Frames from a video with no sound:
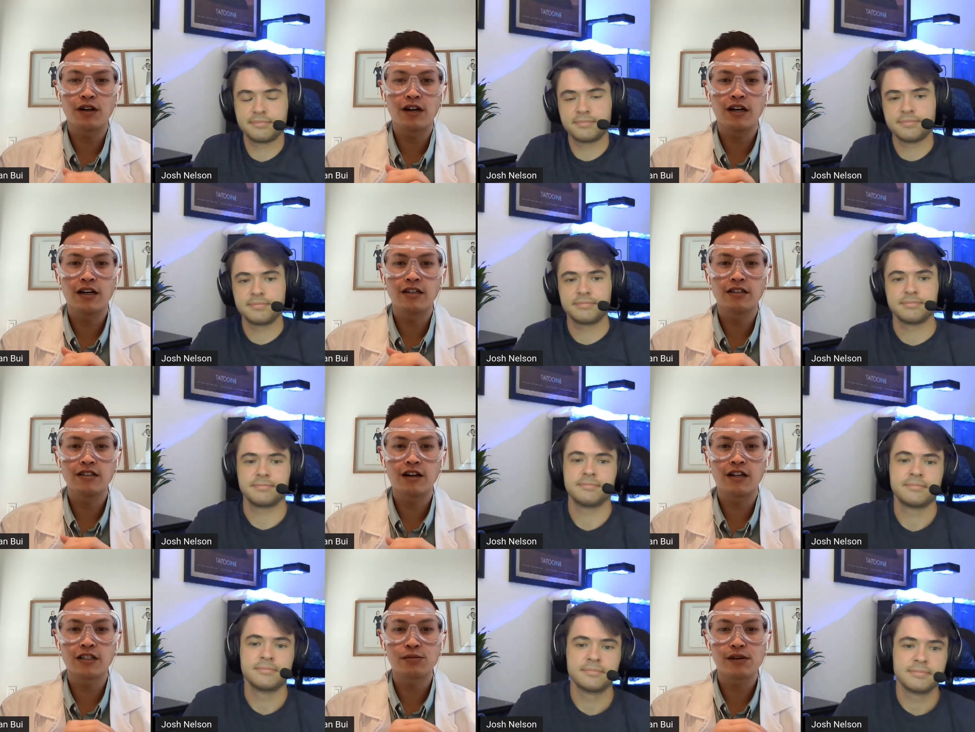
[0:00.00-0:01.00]
Speaker 1: uh,
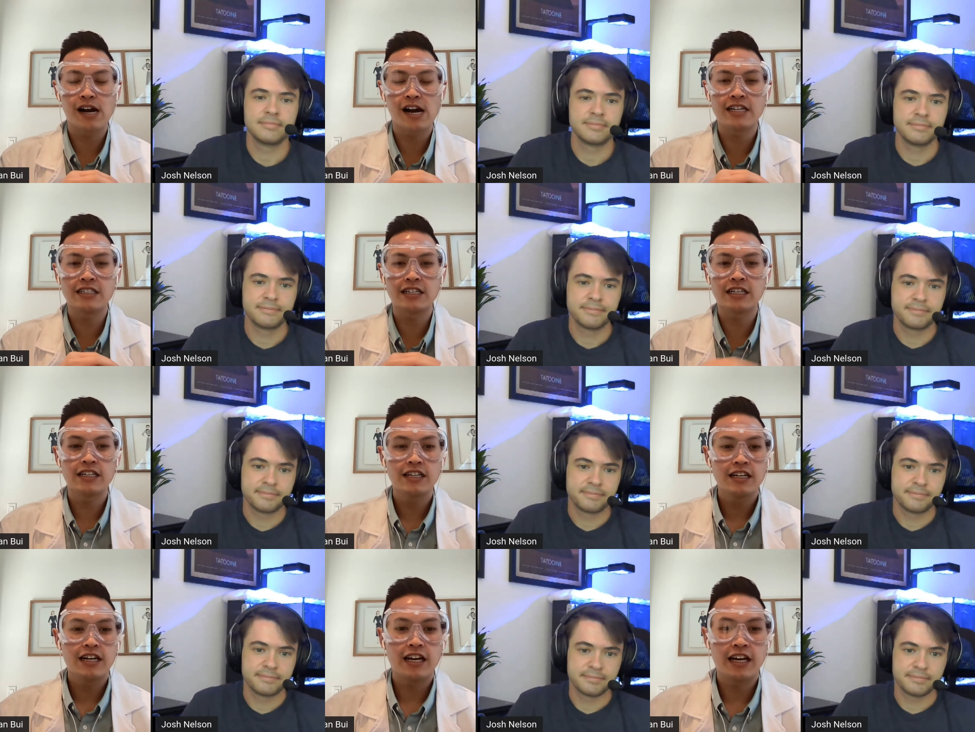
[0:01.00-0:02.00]
knowledge behind it.
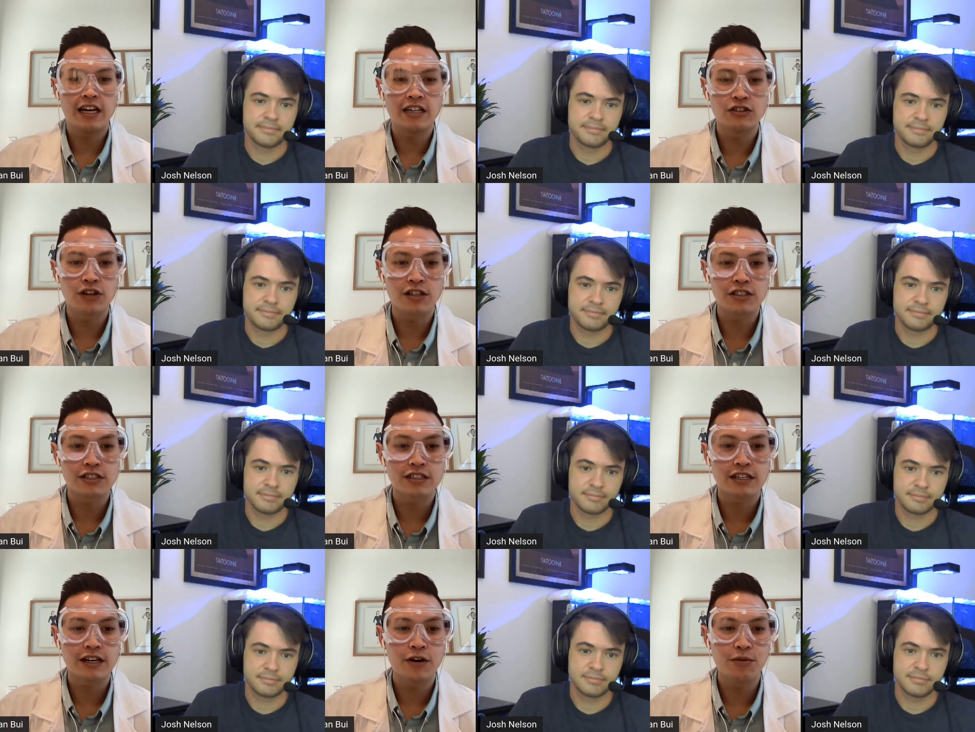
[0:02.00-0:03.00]
And Josh is
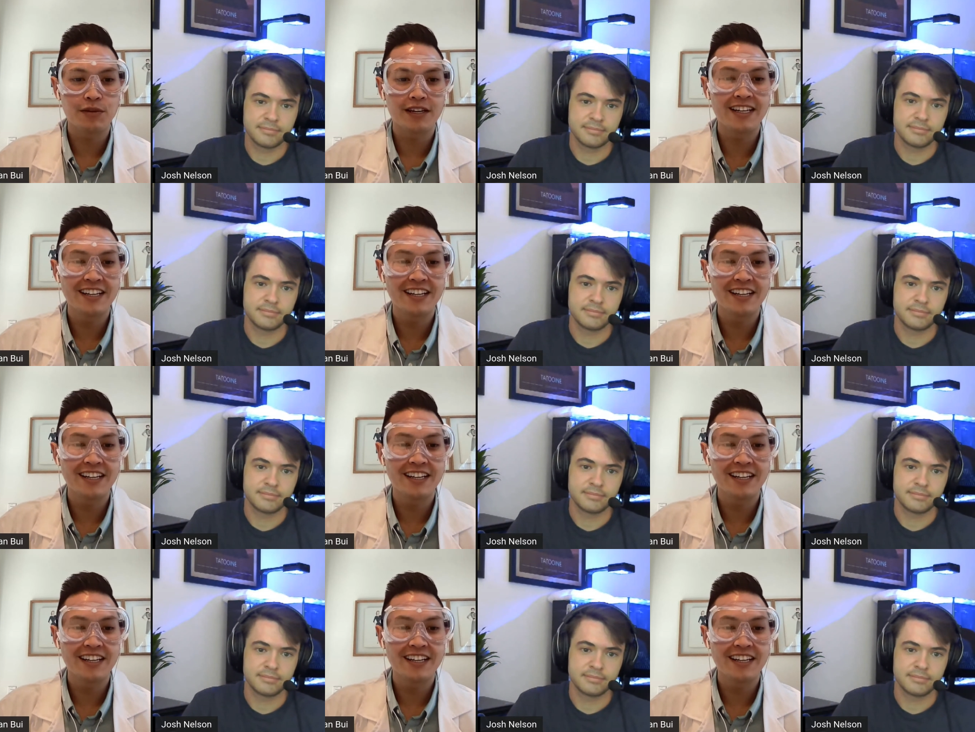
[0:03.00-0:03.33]
gonna help me.